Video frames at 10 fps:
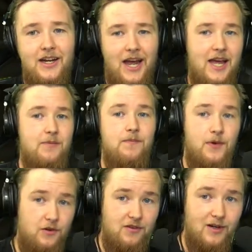And
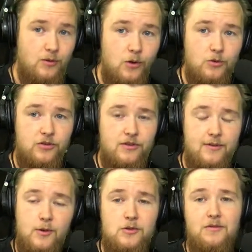because they're rogues
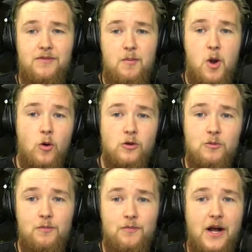are flipping
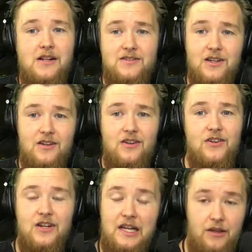awesome. I'll stick,
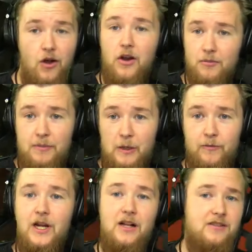and on
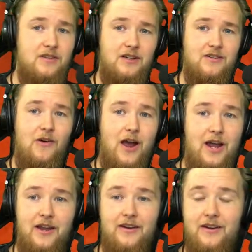BFA I'll stick to,
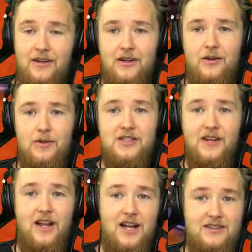and
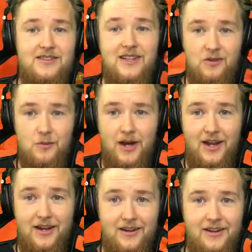retail I'll stick to
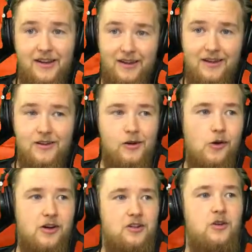my
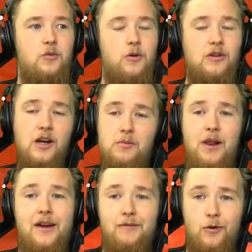original rogue that I've
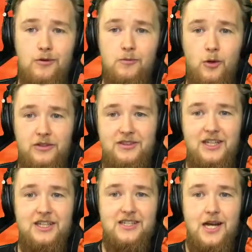played for more than
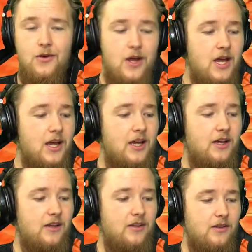10 years now.
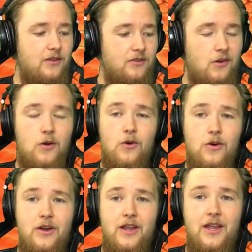
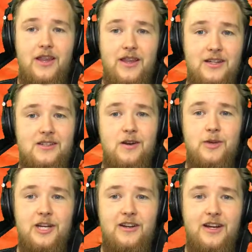So that's gonna
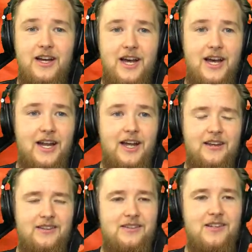be it, and
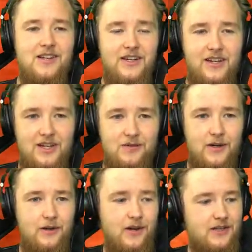I'll see you in the next
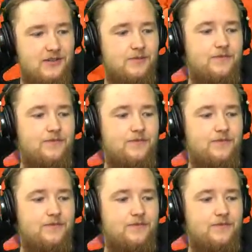video, guys.